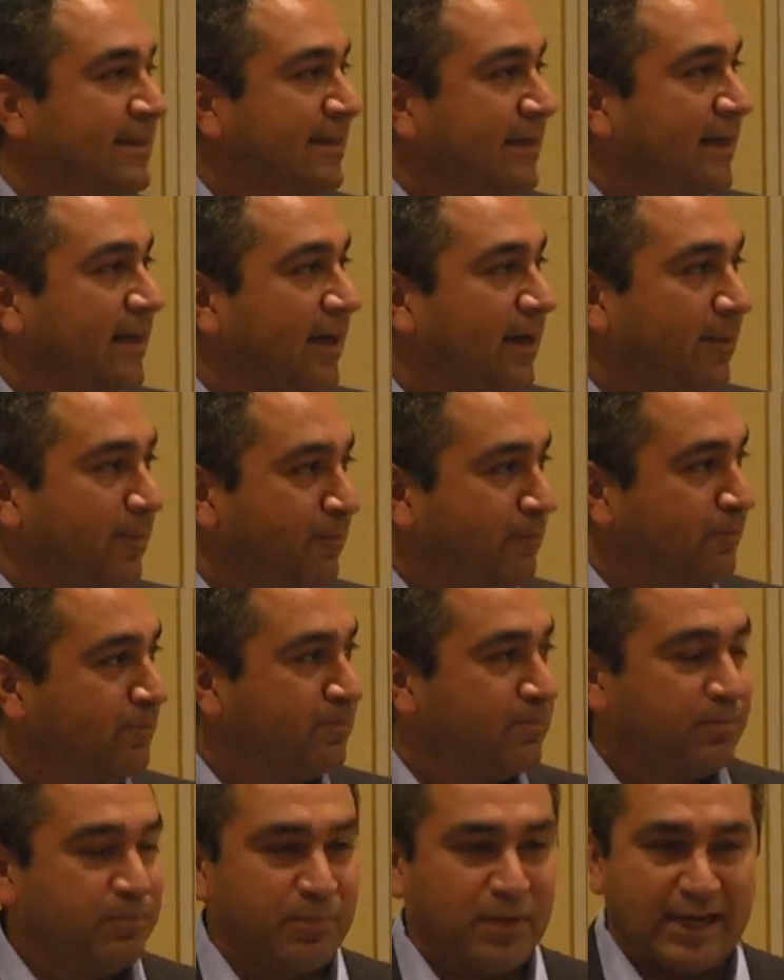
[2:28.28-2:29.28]

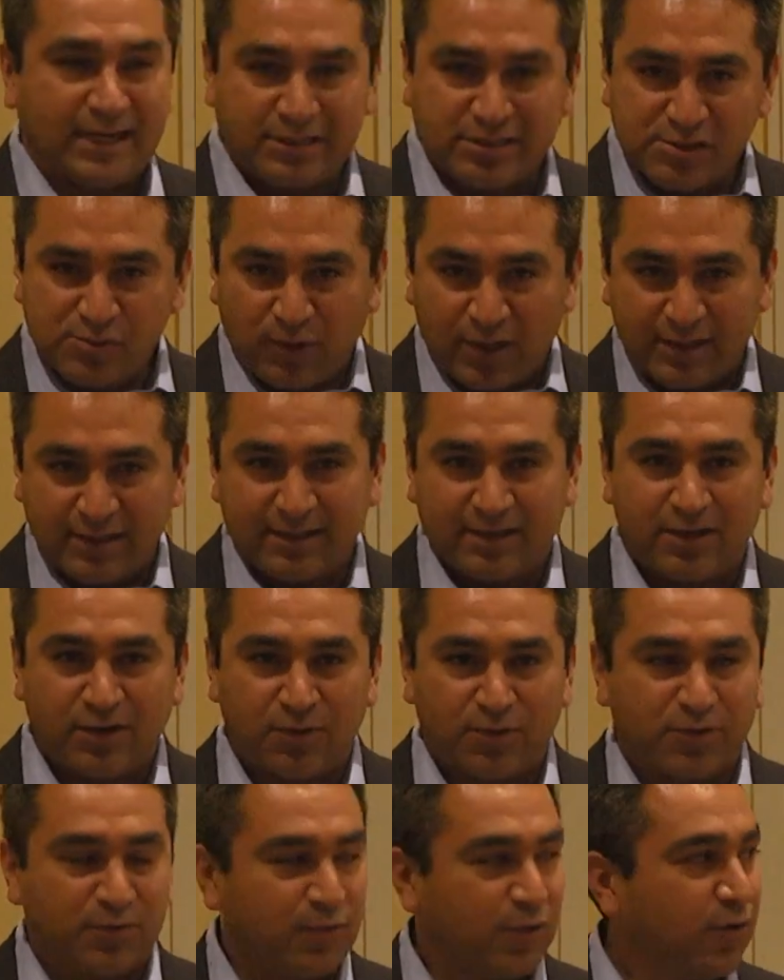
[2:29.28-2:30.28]
But I just want to go
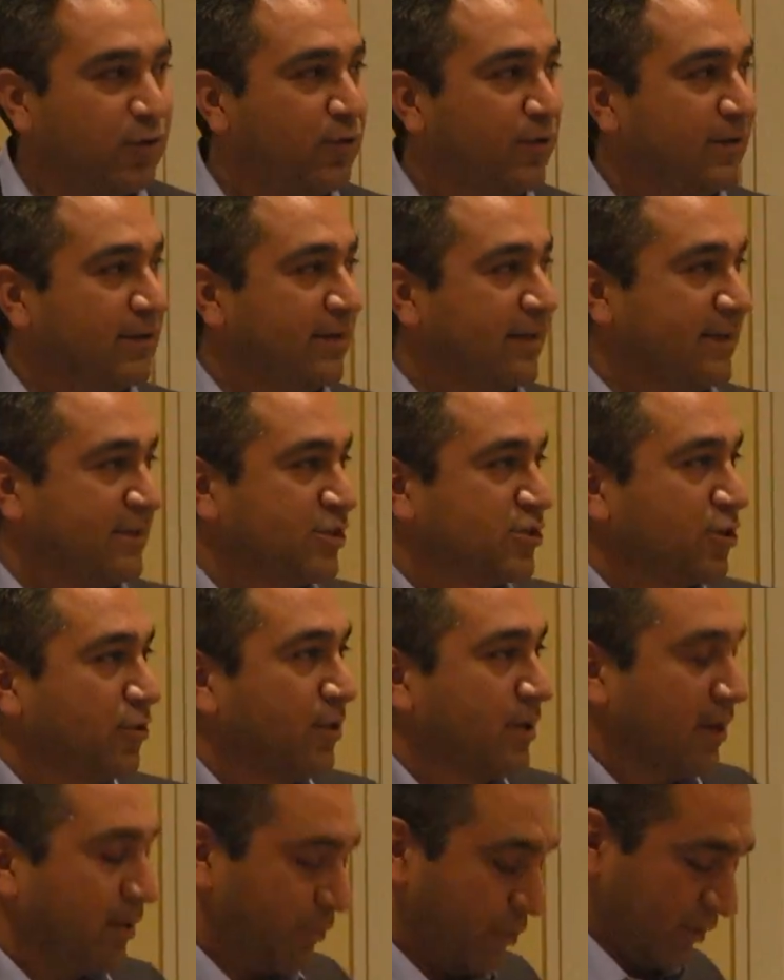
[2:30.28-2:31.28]
through and show a
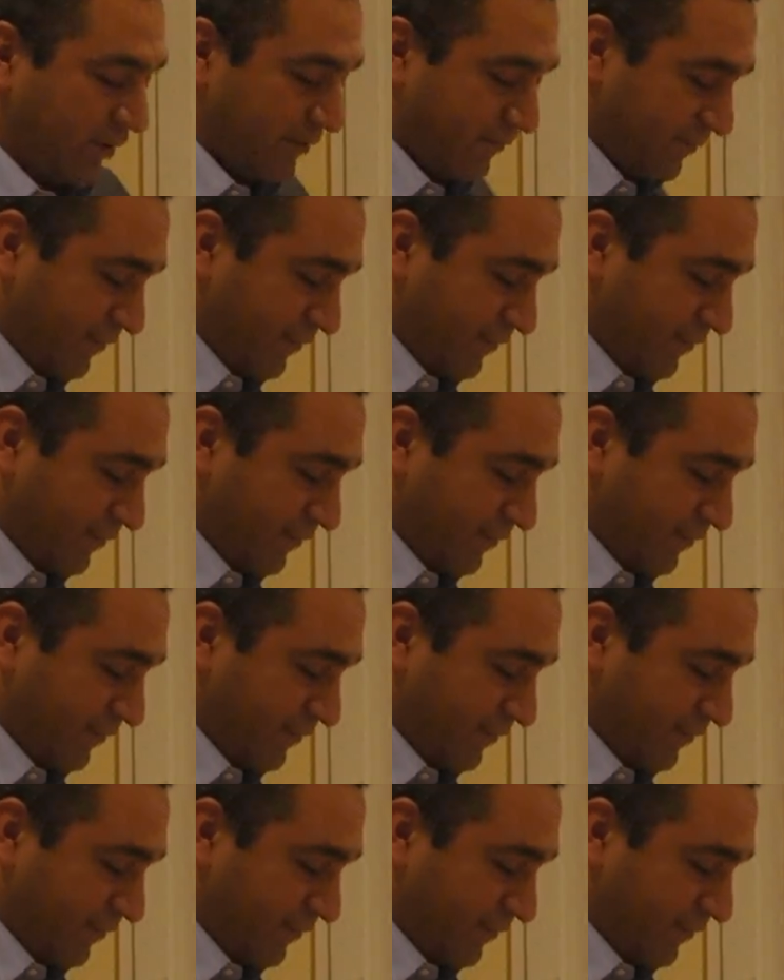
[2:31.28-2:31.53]
couple